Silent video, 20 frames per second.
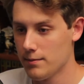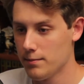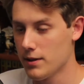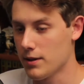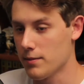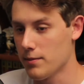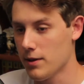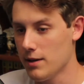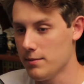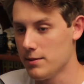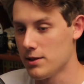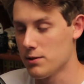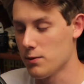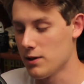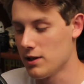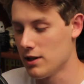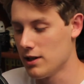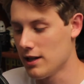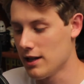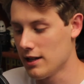but the problem is
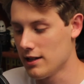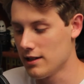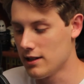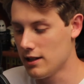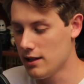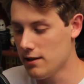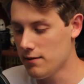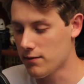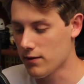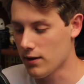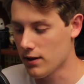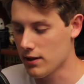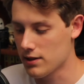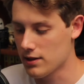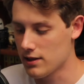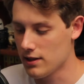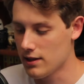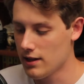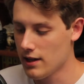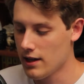when you get
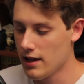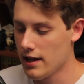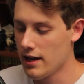defrosted,